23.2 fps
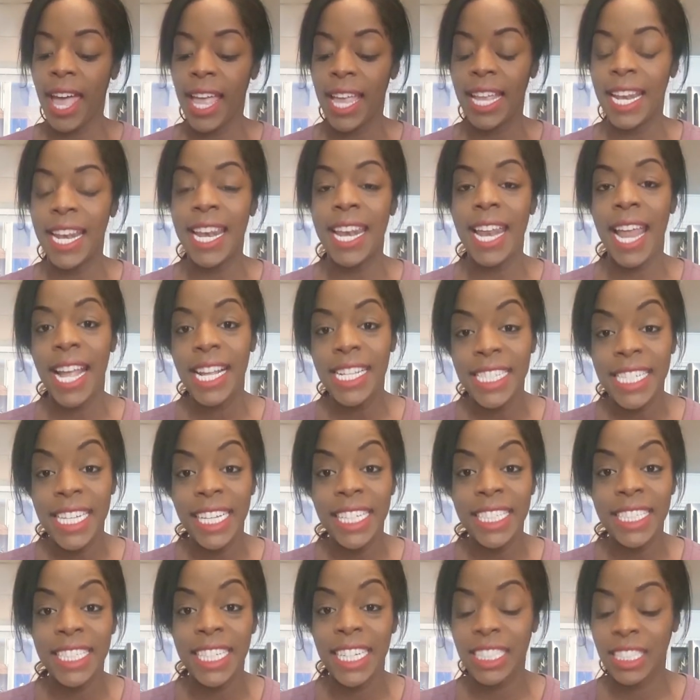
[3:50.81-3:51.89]
In
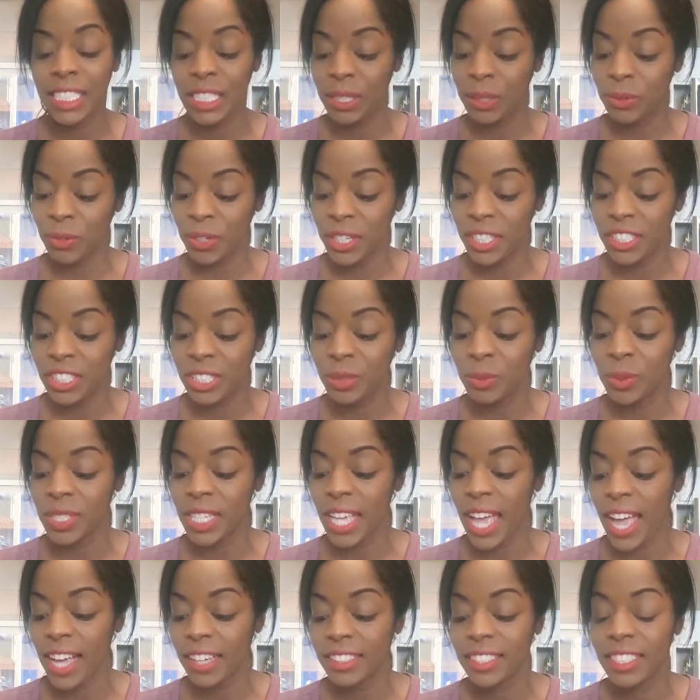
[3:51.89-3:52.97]
1963, she was
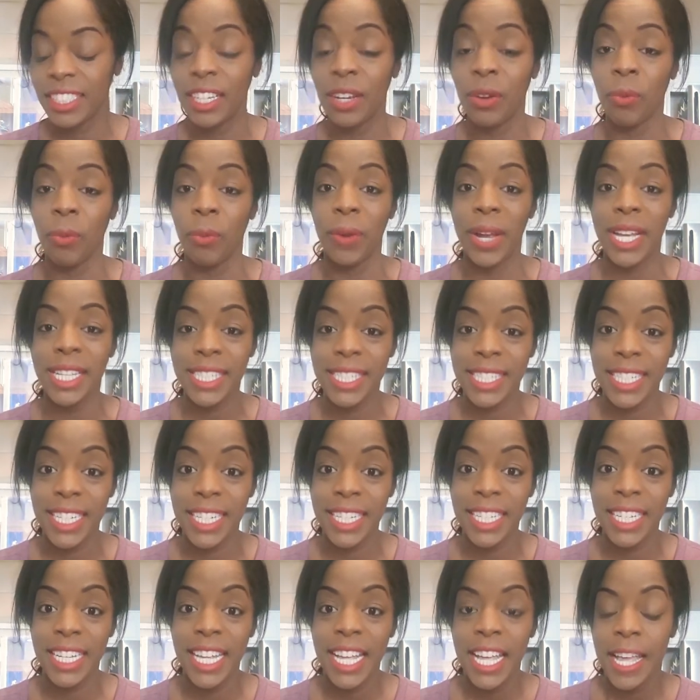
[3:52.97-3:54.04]
actually
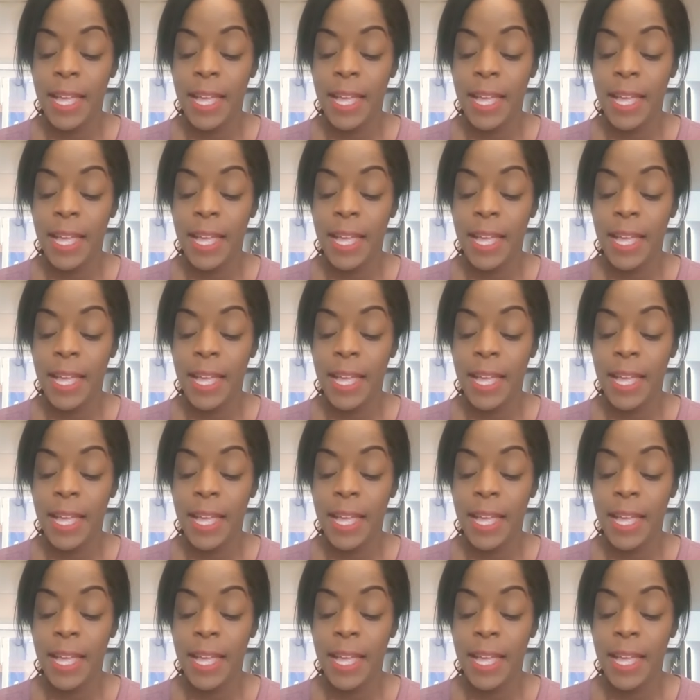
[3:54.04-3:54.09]
arrested